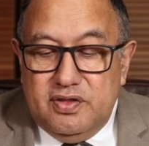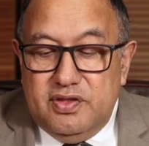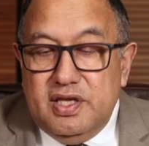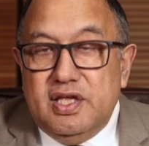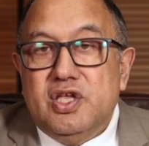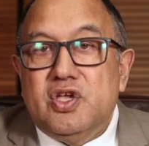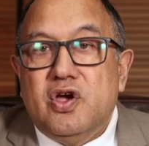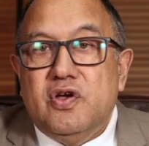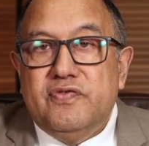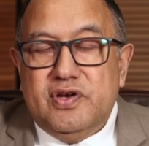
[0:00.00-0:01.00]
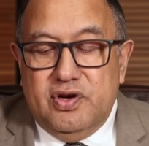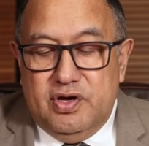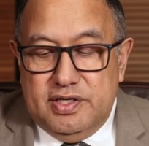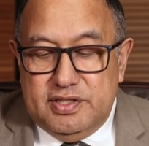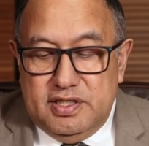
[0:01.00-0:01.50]
the
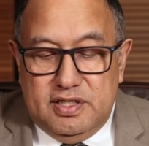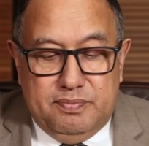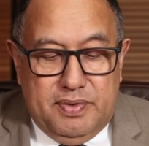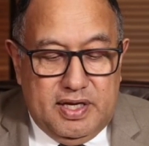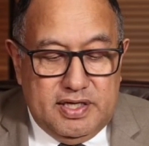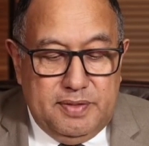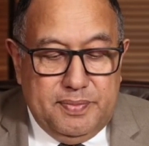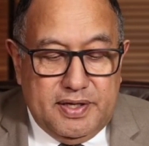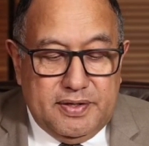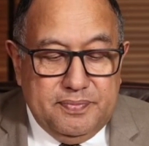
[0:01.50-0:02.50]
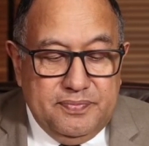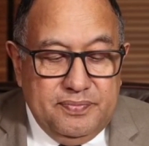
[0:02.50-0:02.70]
COVID-19 pandemic.